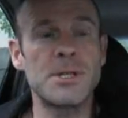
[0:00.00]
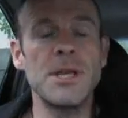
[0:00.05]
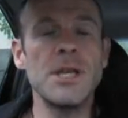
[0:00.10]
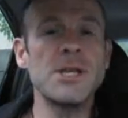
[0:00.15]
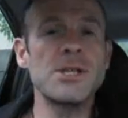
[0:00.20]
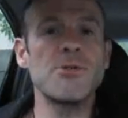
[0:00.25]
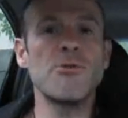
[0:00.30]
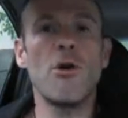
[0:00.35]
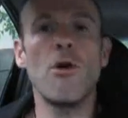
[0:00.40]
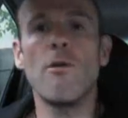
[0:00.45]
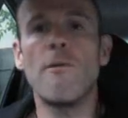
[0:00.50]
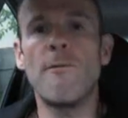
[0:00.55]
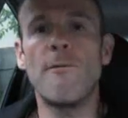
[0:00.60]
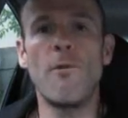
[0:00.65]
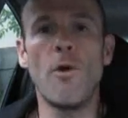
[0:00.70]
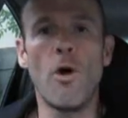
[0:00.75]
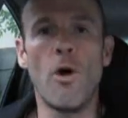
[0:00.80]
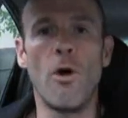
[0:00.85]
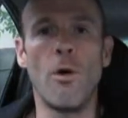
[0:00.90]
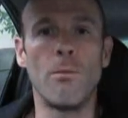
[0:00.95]
These are all
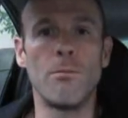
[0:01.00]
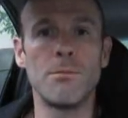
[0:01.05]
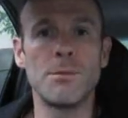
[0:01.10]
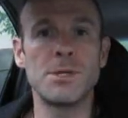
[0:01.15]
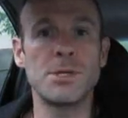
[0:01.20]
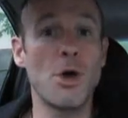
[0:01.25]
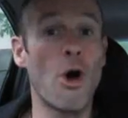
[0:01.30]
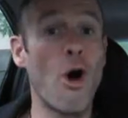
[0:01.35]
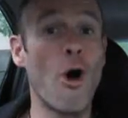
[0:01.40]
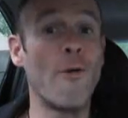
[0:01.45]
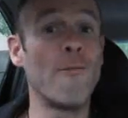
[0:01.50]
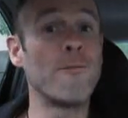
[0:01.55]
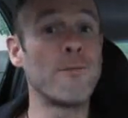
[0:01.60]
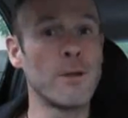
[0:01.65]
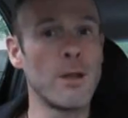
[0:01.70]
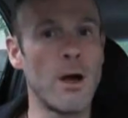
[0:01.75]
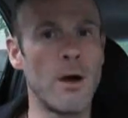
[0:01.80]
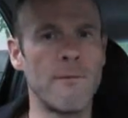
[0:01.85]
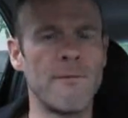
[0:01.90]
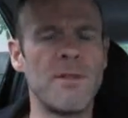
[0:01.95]
forms of
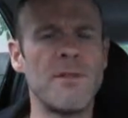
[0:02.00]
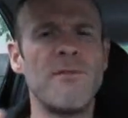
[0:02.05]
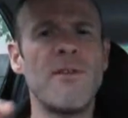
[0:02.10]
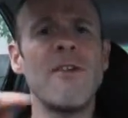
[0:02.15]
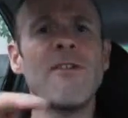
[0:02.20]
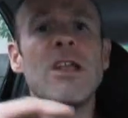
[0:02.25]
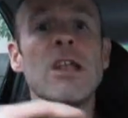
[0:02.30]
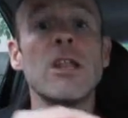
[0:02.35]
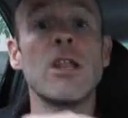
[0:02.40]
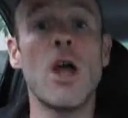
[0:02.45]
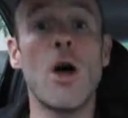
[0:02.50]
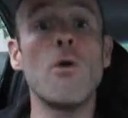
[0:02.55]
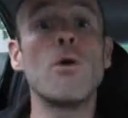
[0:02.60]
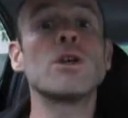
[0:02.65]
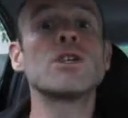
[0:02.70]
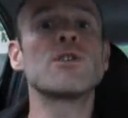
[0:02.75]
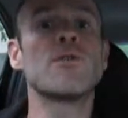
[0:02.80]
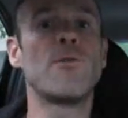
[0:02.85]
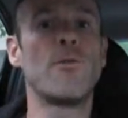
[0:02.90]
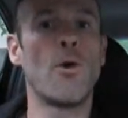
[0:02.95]
love, the very
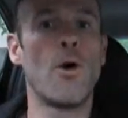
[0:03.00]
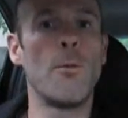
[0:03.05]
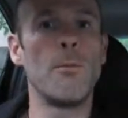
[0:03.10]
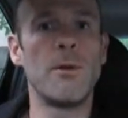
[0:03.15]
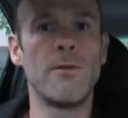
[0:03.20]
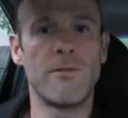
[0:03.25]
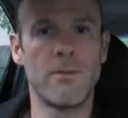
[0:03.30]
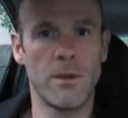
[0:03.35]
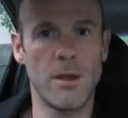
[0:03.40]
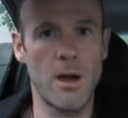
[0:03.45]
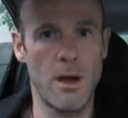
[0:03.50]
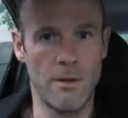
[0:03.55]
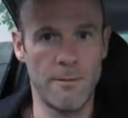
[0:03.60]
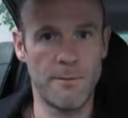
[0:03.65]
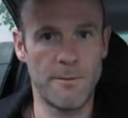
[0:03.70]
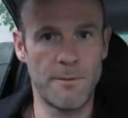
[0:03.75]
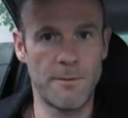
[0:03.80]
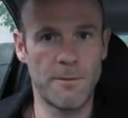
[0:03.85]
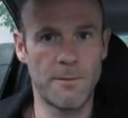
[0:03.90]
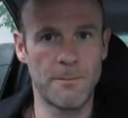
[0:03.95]
lowest form of
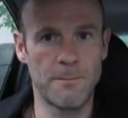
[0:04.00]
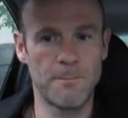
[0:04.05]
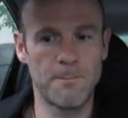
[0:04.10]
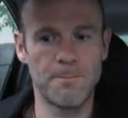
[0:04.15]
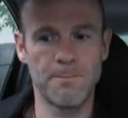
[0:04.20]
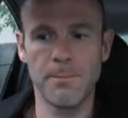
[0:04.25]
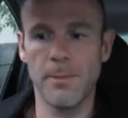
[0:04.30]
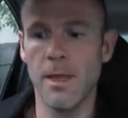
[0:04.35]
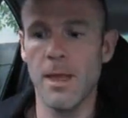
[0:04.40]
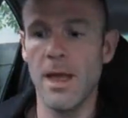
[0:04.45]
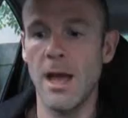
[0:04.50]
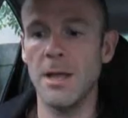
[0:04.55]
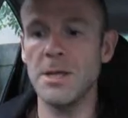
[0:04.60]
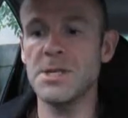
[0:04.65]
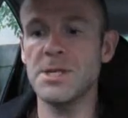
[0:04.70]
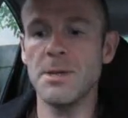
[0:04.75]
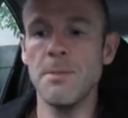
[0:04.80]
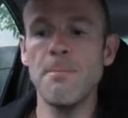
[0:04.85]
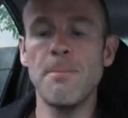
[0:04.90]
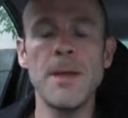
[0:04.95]
love. And
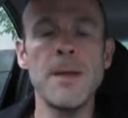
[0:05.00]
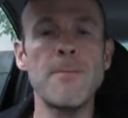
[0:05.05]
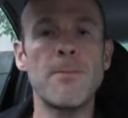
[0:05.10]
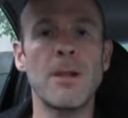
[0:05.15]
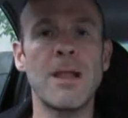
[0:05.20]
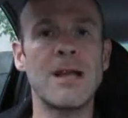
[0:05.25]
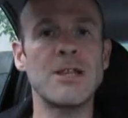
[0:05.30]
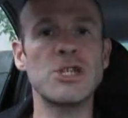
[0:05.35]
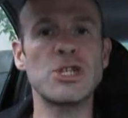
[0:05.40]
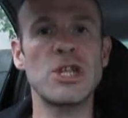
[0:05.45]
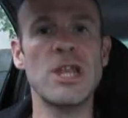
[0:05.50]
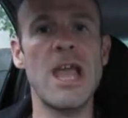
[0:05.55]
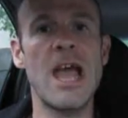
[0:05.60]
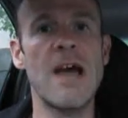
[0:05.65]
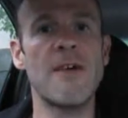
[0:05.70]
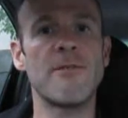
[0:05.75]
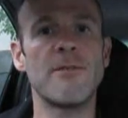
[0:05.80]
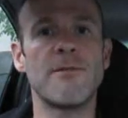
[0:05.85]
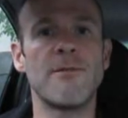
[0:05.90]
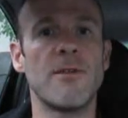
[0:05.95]
some people actually
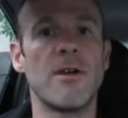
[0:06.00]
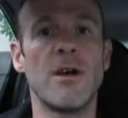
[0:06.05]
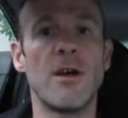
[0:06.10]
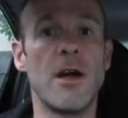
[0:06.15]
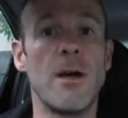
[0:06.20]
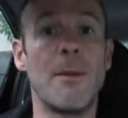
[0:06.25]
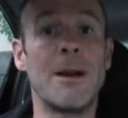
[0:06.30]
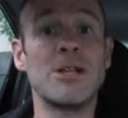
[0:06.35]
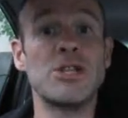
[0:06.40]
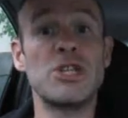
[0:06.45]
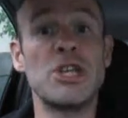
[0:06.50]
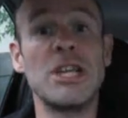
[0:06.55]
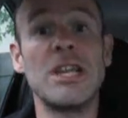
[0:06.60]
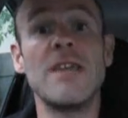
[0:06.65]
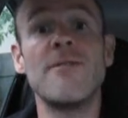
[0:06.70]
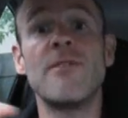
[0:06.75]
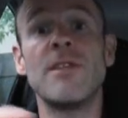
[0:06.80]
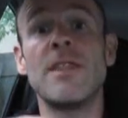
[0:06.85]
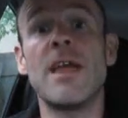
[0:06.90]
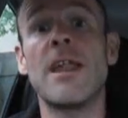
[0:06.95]

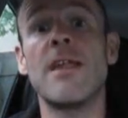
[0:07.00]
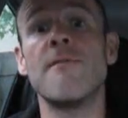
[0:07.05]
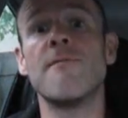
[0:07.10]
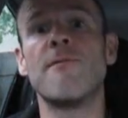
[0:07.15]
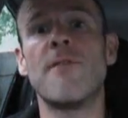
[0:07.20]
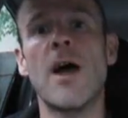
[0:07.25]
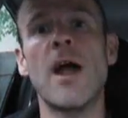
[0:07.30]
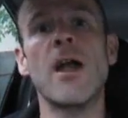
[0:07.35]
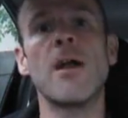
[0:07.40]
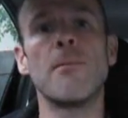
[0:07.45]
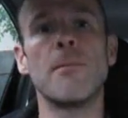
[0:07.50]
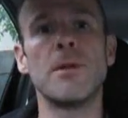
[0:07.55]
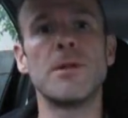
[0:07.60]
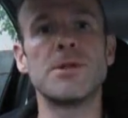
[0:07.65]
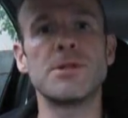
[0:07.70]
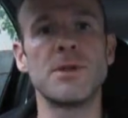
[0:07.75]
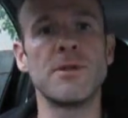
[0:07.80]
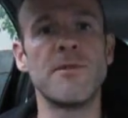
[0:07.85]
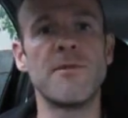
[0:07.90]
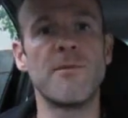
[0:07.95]
live in that
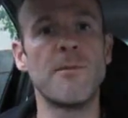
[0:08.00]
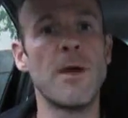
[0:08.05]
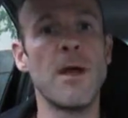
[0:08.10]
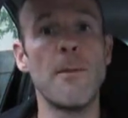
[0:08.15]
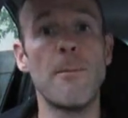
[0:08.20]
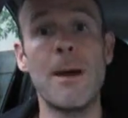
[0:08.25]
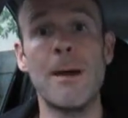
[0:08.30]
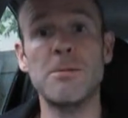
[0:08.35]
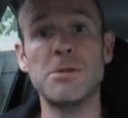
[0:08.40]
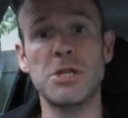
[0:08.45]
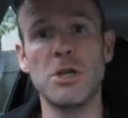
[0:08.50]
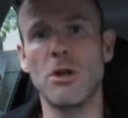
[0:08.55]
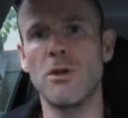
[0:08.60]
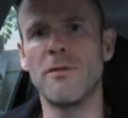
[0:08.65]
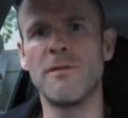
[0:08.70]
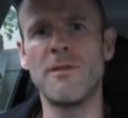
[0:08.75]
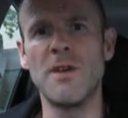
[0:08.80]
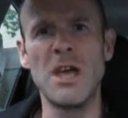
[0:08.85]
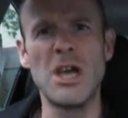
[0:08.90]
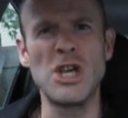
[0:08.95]
environment of perhaps a lot
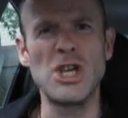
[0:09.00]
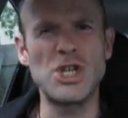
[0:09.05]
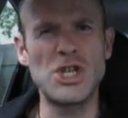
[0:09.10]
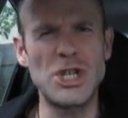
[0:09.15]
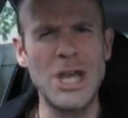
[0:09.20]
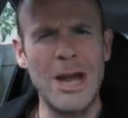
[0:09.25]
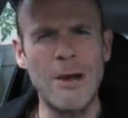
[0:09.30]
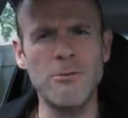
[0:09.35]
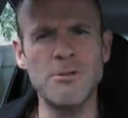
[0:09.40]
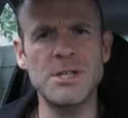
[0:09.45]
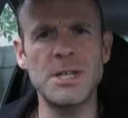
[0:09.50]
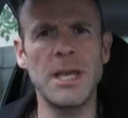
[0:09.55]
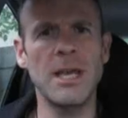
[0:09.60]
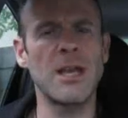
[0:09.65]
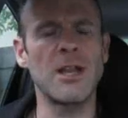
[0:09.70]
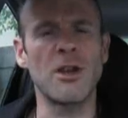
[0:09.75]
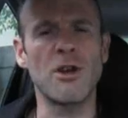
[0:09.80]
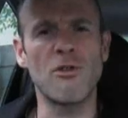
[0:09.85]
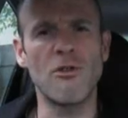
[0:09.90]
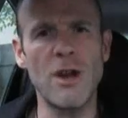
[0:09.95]
of shouting
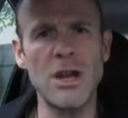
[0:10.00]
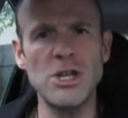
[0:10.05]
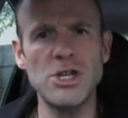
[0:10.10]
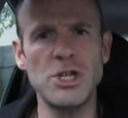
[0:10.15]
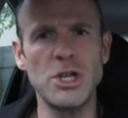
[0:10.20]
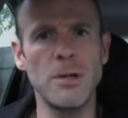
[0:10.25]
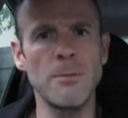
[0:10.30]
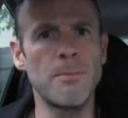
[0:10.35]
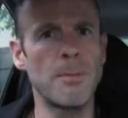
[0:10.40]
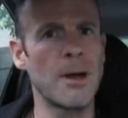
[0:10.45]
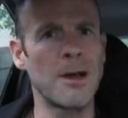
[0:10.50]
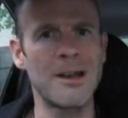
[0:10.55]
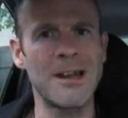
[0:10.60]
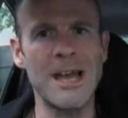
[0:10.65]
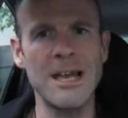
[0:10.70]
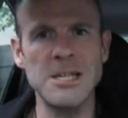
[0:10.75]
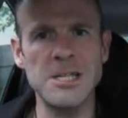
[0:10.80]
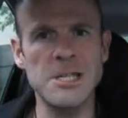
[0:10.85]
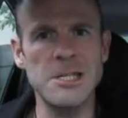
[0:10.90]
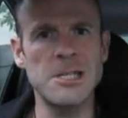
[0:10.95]
and aggression,
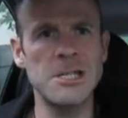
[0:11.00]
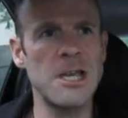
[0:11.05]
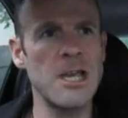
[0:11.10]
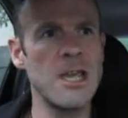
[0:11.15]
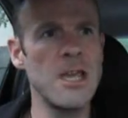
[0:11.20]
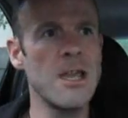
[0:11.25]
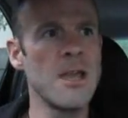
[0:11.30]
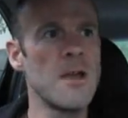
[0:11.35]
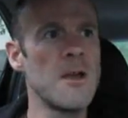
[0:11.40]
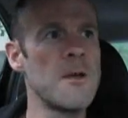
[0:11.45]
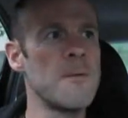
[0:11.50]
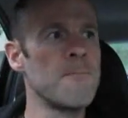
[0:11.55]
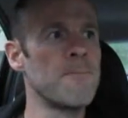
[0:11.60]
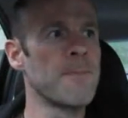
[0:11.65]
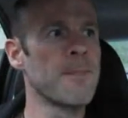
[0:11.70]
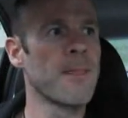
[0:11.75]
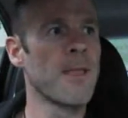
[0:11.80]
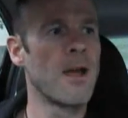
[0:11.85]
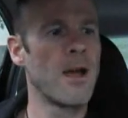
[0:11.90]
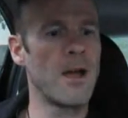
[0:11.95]
pugnacity,
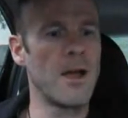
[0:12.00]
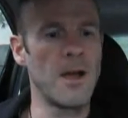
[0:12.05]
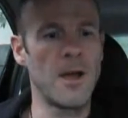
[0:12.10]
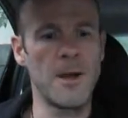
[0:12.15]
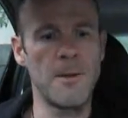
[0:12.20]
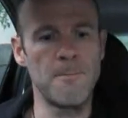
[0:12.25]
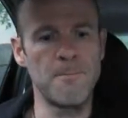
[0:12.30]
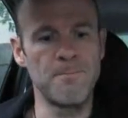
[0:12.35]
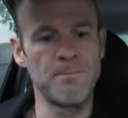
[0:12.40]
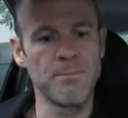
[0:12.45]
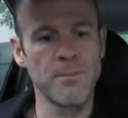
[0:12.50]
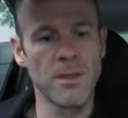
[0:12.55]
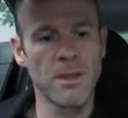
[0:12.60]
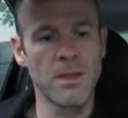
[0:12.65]
and